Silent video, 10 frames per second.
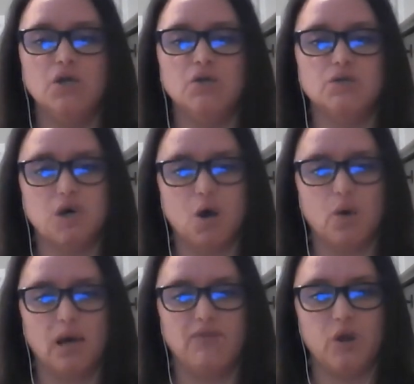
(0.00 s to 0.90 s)
So
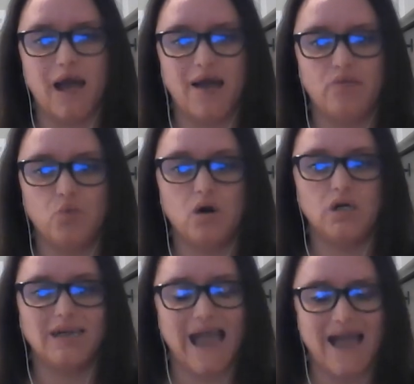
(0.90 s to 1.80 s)
if you have one
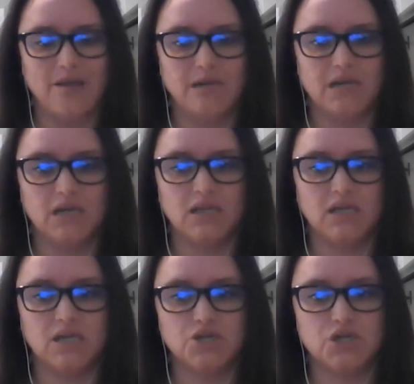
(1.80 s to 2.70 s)
cabinet in the
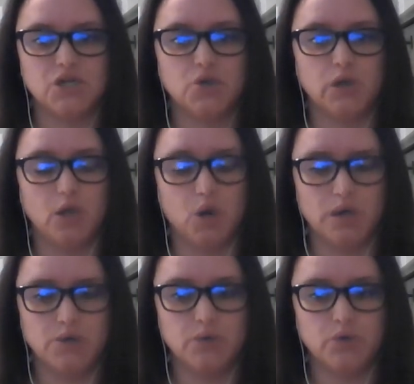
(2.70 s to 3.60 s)
kitchen or the
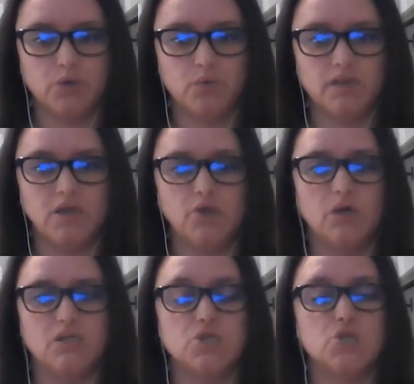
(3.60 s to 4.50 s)
laundry room that you
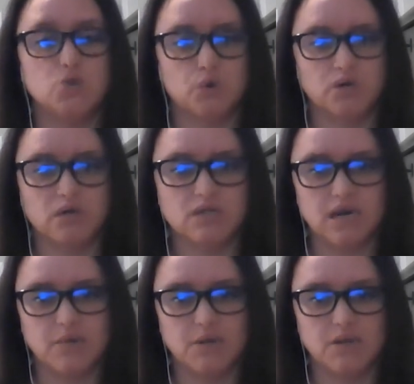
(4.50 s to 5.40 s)
can store these
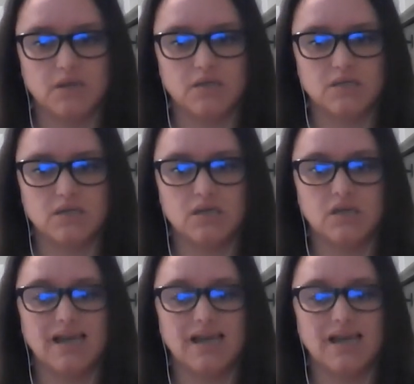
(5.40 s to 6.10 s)
type of things in